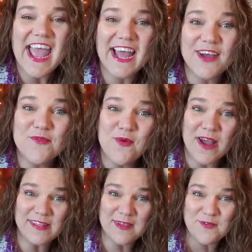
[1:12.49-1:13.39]
At
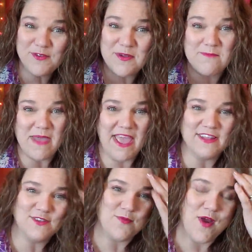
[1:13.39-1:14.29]
what the
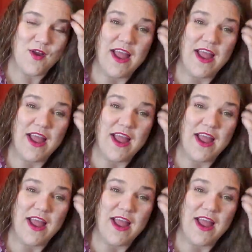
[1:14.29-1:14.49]
demands were,